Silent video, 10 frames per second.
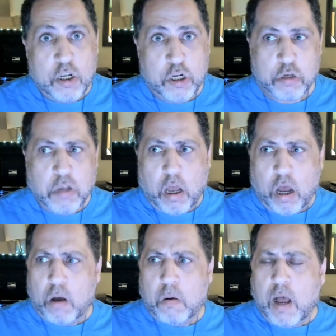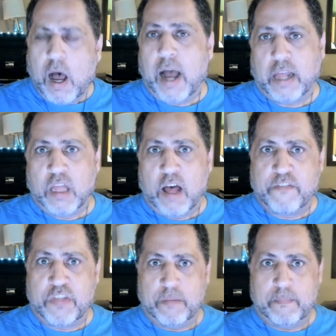She goes, oh, I
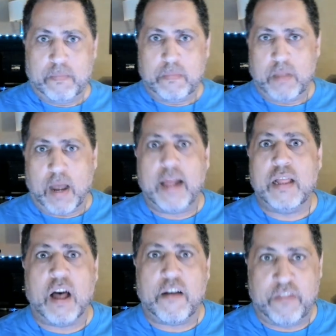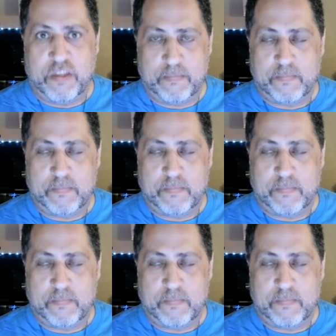love them. I love them.